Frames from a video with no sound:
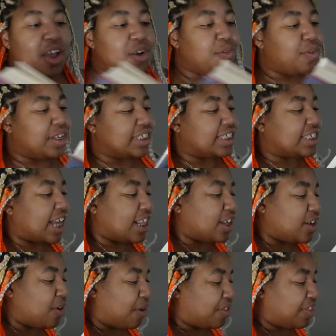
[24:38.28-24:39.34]
When
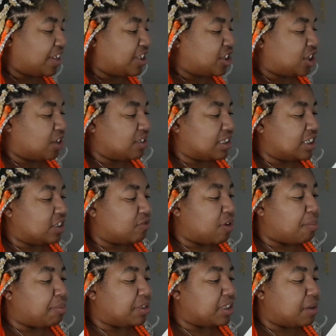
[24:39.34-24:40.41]
Stella North is chosen to
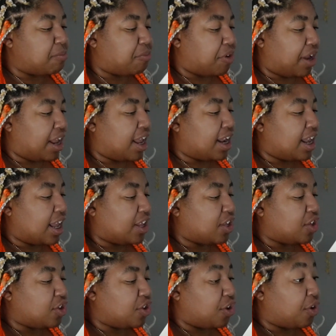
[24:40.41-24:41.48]
represent Britain
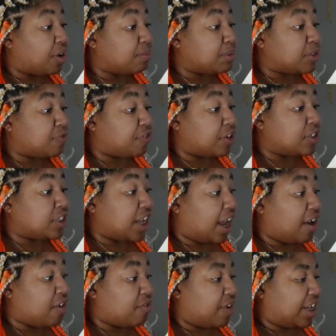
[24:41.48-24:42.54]
in Europe's first
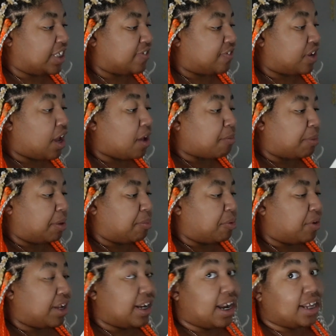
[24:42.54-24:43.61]
air race for young
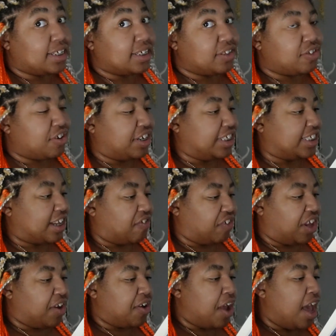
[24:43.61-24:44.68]
people in
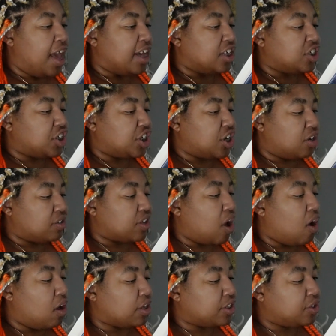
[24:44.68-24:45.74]
1937, she knows
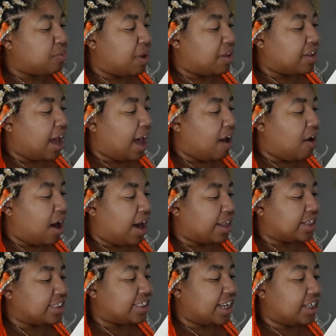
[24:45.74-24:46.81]
all too well how
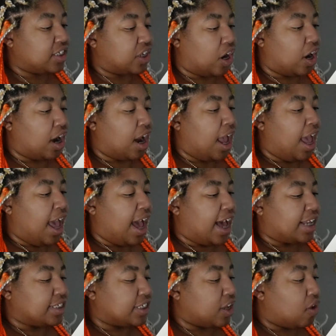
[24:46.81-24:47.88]
high the stakes are.
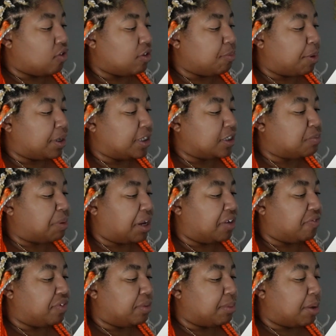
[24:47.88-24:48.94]
As the only participating
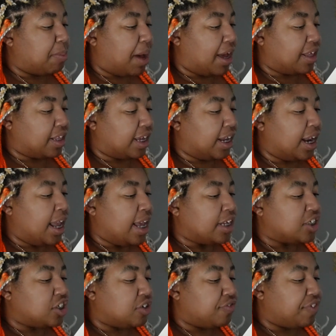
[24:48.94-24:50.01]
female pilot,
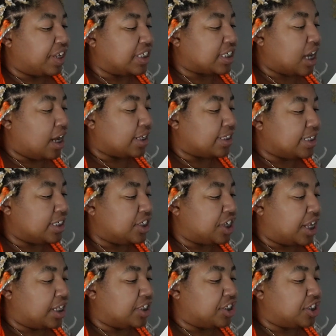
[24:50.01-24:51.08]
she'll face constant
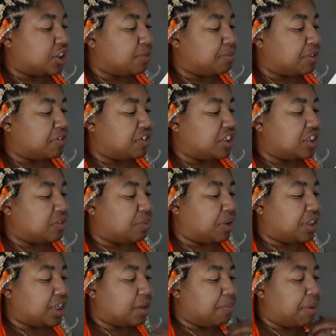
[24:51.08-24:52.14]
challenges to prove she's a
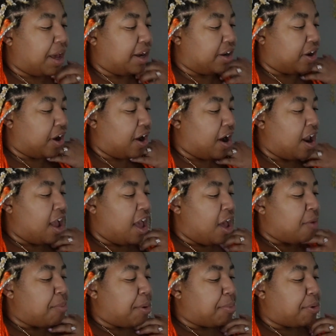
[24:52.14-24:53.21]
worthy competitor.
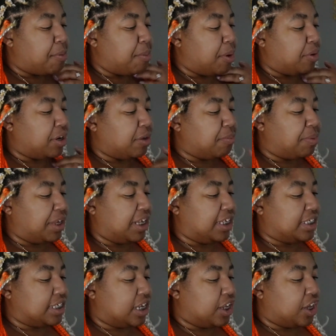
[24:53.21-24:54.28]
But promoting
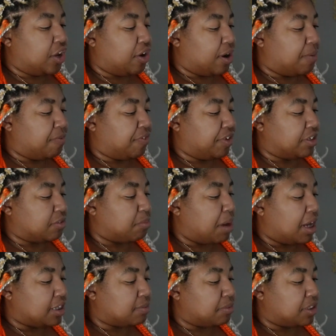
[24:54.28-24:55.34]
peace in Europe feels
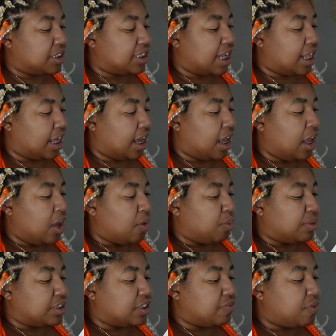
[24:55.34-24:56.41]
impossible to Stella
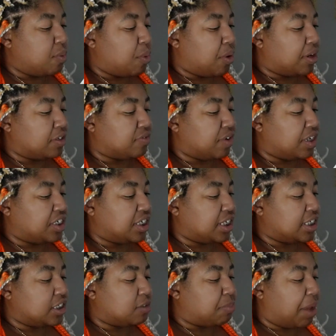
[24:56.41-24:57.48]
when civil war is raging
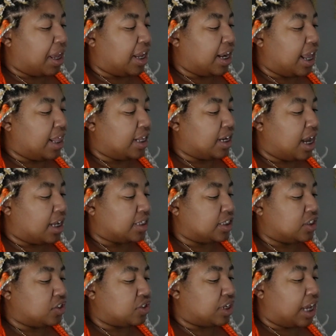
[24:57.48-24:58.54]
in Spain and the
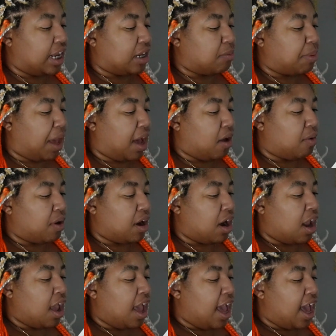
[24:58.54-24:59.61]
Nazis are gaining power,
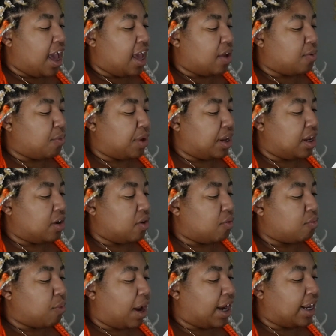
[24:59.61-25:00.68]
and when
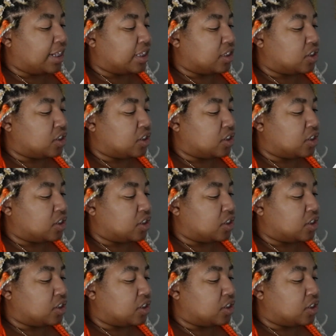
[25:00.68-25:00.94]
right at the